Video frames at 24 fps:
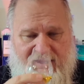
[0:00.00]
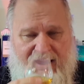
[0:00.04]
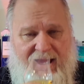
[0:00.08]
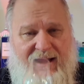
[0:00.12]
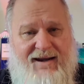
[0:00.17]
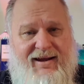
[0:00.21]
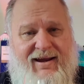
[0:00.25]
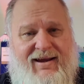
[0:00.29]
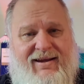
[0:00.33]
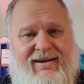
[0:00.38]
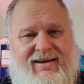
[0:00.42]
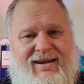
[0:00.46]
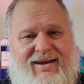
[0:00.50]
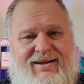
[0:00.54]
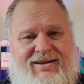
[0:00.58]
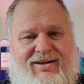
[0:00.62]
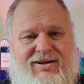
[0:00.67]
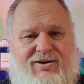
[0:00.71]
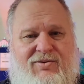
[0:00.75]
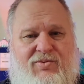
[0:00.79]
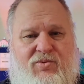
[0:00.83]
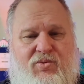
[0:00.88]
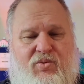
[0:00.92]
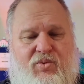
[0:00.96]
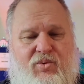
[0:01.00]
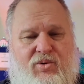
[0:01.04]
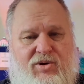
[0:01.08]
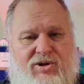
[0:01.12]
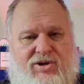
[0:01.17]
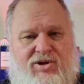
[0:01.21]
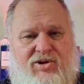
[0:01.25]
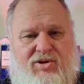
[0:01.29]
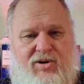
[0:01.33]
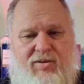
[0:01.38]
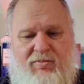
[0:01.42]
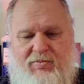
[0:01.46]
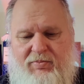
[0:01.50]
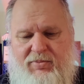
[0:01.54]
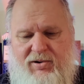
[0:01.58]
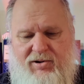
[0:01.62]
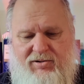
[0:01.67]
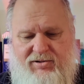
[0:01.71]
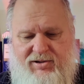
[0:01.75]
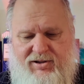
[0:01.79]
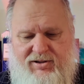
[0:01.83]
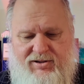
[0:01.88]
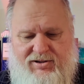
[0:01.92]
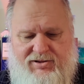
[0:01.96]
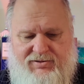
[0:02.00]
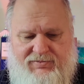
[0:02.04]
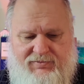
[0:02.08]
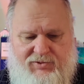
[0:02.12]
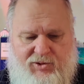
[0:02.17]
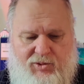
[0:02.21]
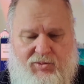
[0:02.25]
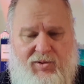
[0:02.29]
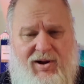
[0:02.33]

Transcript: And I get a wood component,